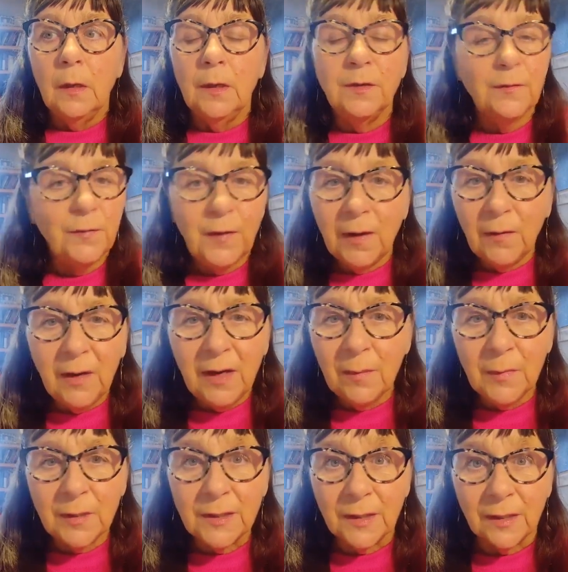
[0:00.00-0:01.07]
is very
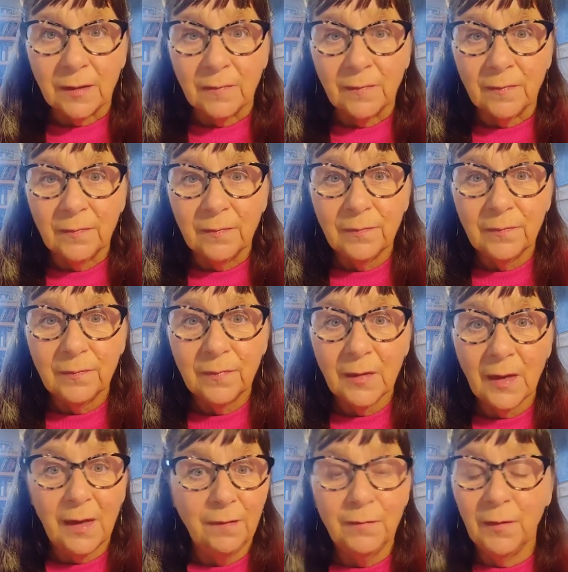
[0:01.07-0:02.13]
limiting
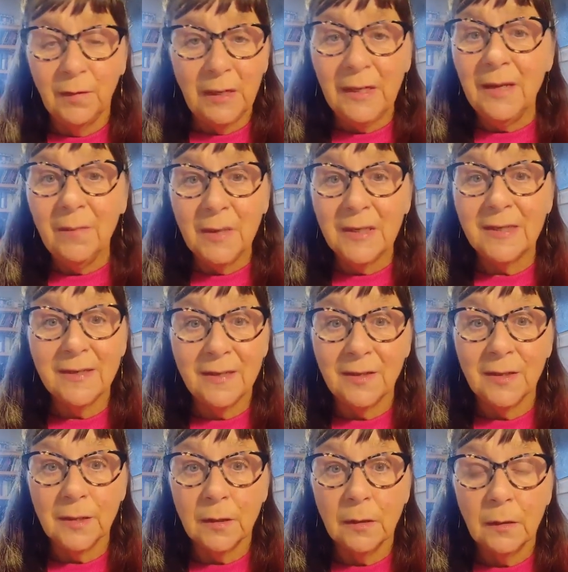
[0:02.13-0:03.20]
and very
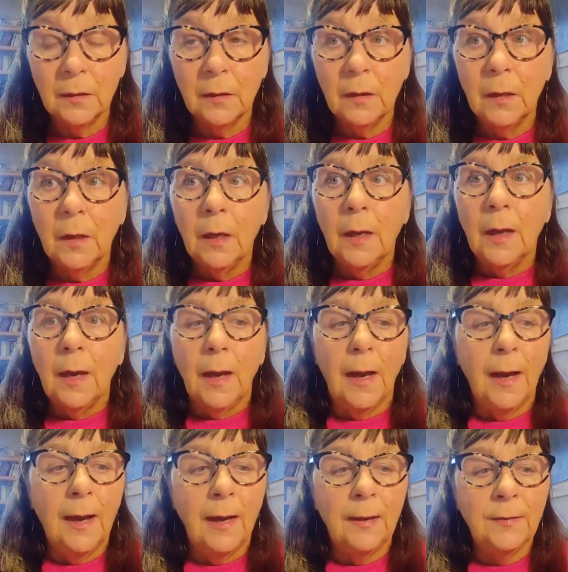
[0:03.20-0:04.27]
limited.
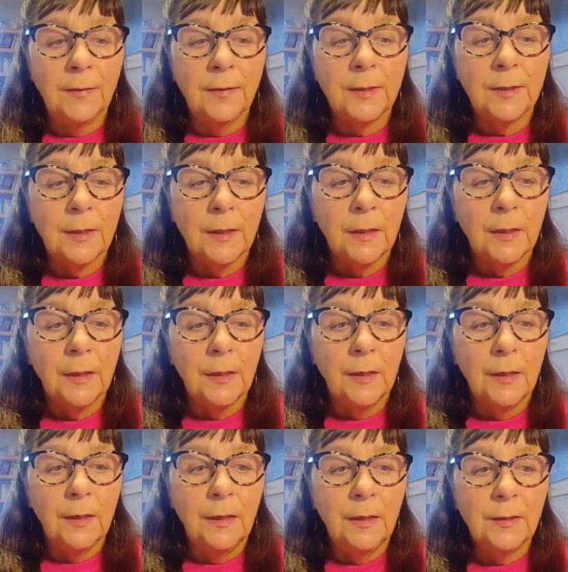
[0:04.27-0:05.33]
And
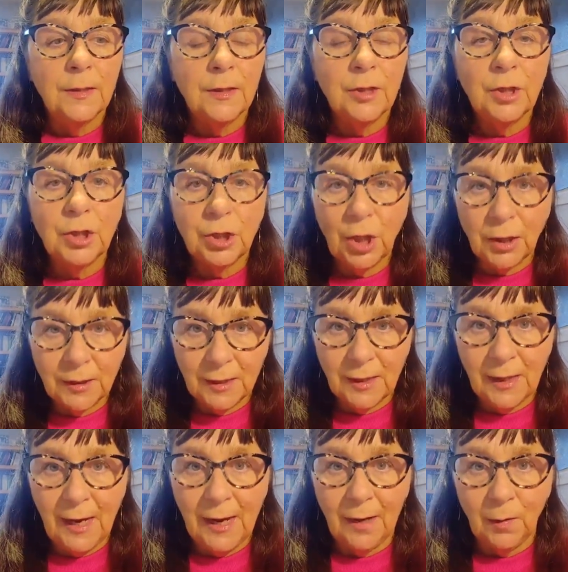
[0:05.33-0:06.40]
it's
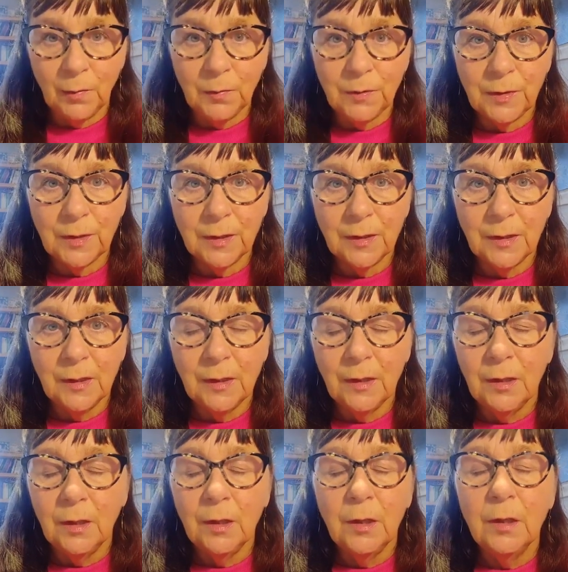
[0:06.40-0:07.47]
shutting out
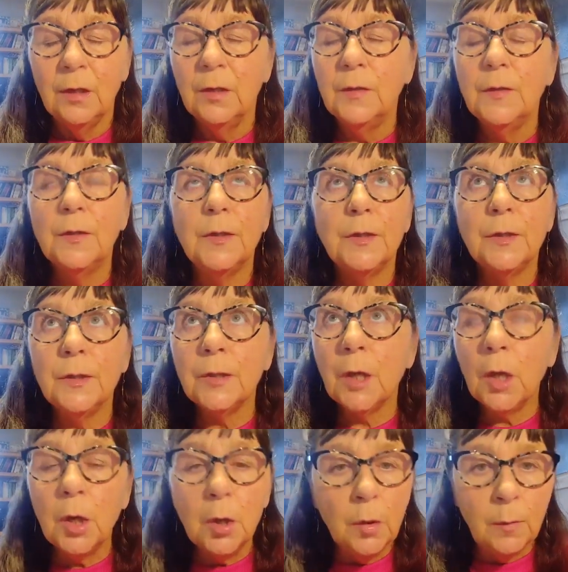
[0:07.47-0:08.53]

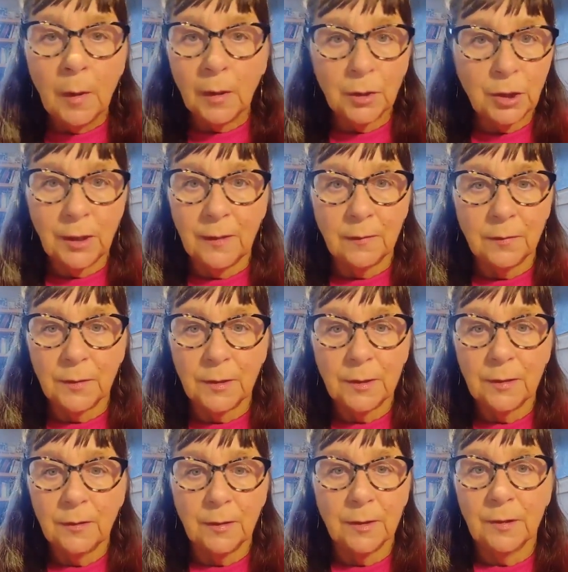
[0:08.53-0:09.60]
so much
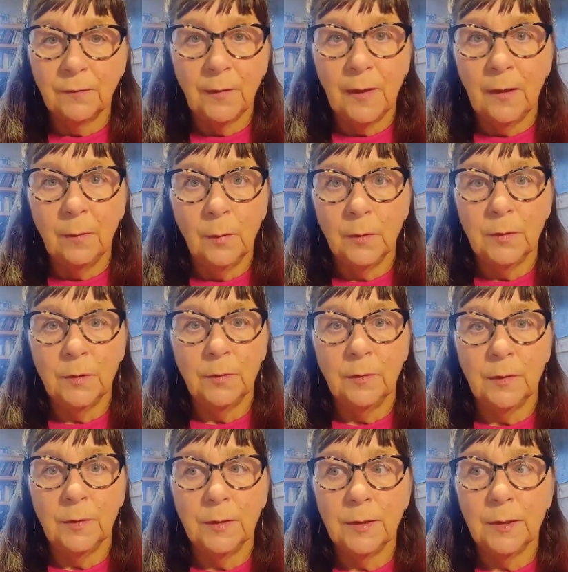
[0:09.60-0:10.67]
else that's available to
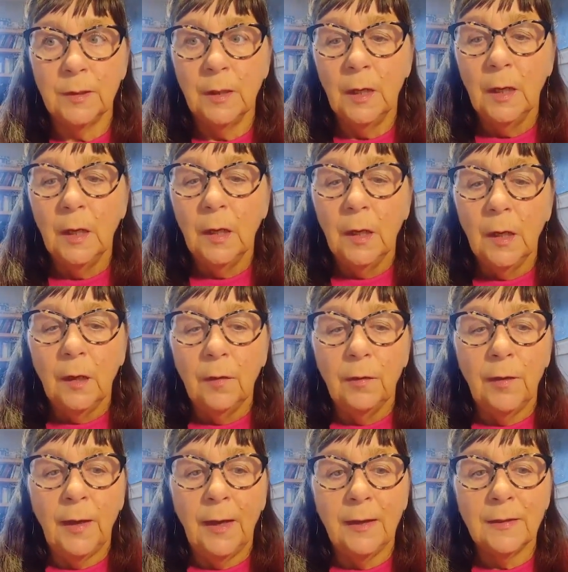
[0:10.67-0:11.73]
us
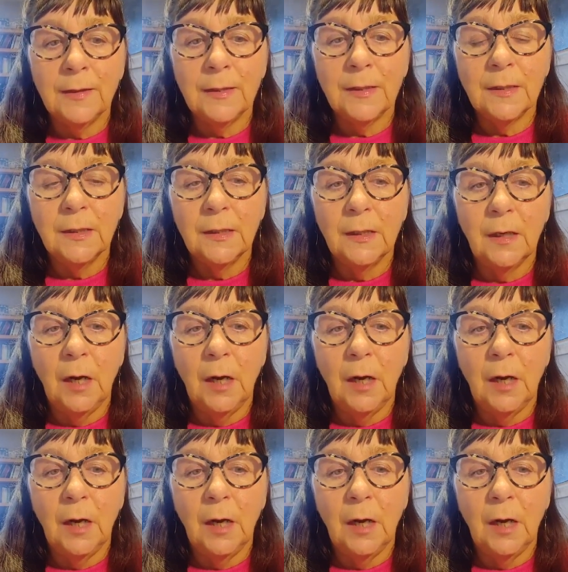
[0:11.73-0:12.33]
that